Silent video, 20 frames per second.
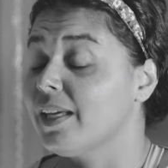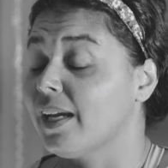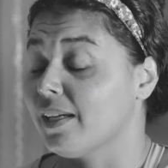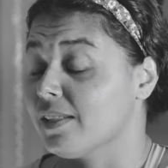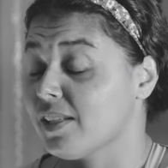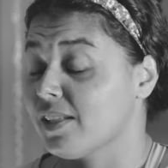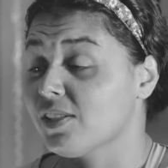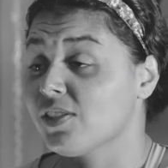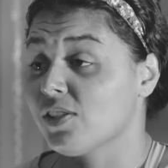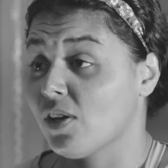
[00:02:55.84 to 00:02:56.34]

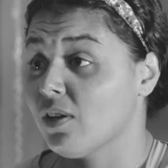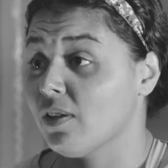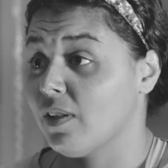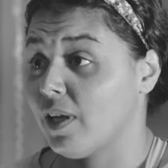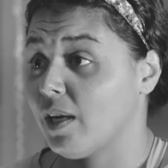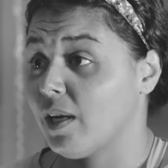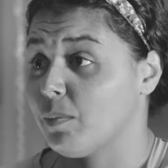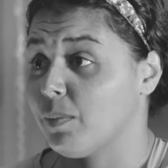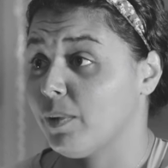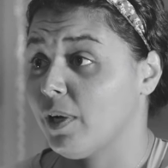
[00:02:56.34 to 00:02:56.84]
Yes, I saw
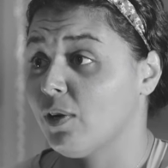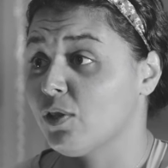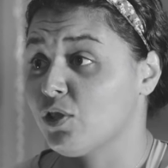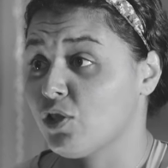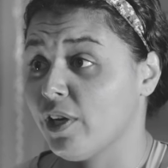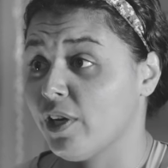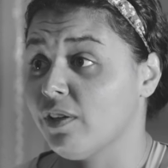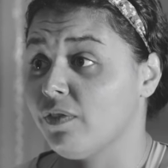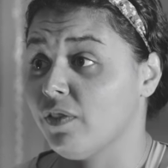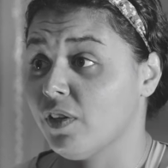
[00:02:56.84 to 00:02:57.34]
that, but I
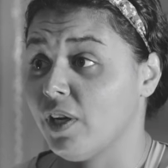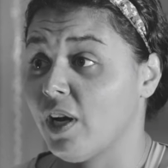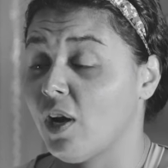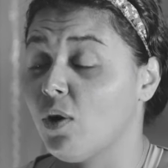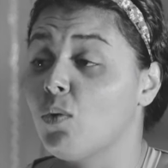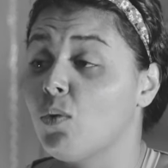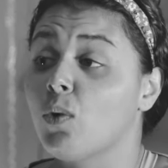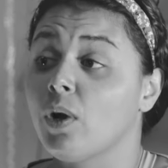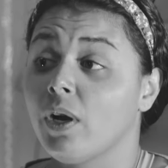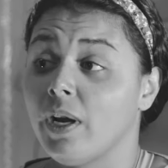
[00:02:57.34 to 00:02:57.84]
was trying to figure
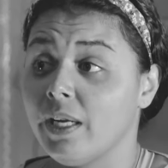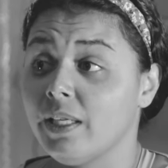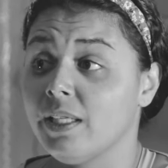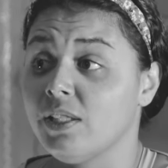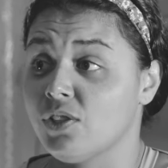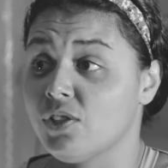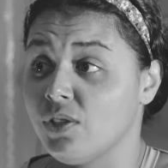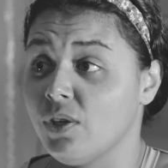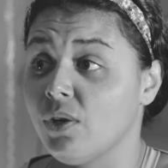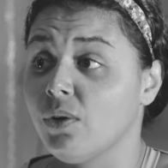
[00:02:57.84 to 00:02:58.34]
out where I
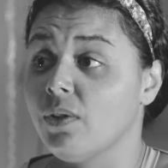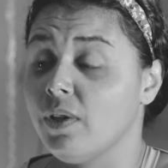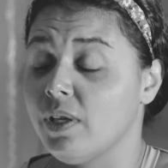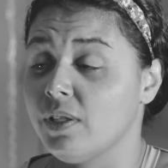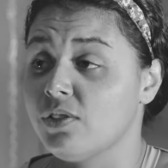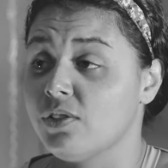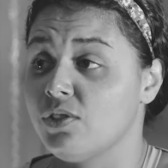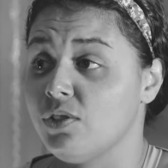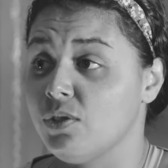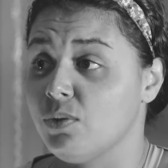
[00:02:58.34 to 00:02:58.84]
need to go
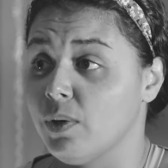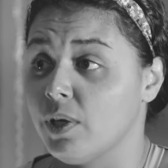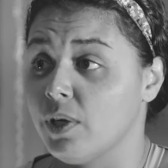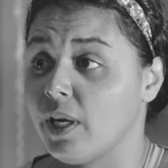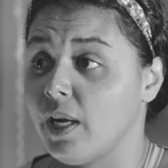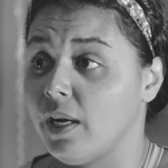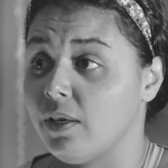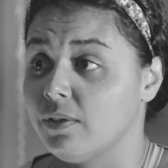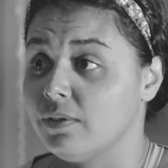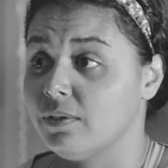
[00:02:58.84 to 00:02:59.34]
then to do
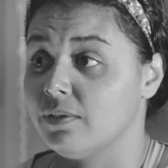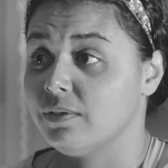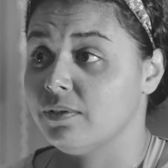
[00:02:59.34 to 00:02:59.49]
workout.